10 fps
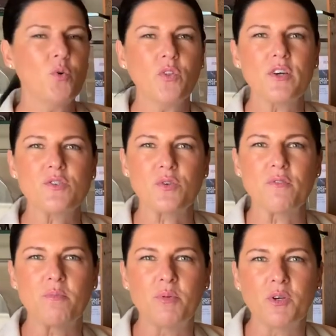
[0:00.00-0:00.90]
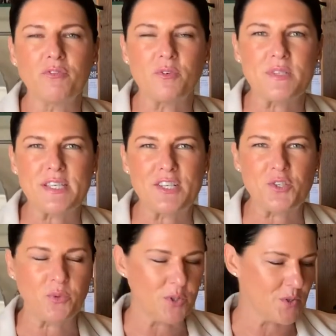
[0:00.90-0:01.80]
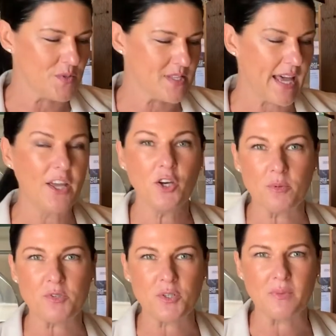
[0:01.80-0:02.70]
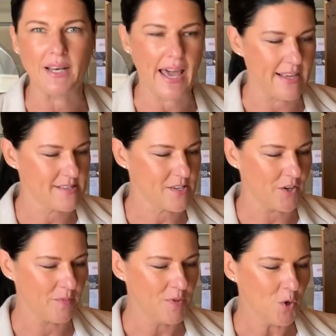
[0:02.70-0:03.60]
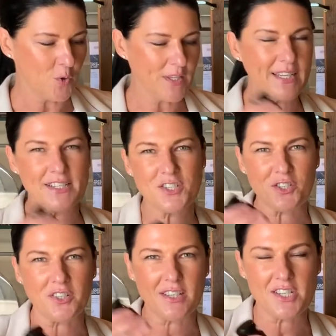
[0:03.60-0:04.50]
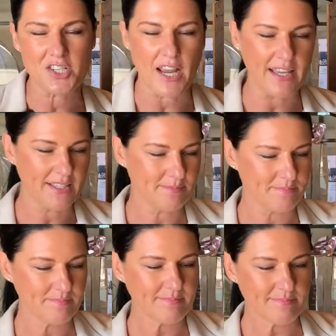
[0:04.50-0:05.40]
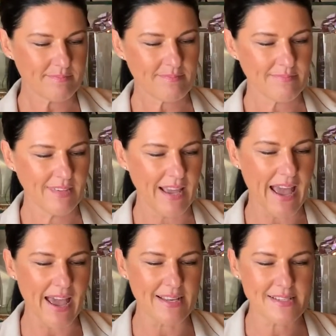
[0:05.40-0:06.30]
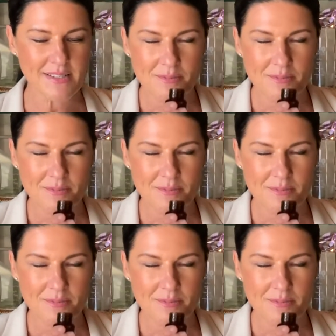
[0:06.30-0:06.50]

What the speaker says: All those sort of beautiful essential oils that help you relax. So all you need to do is shake and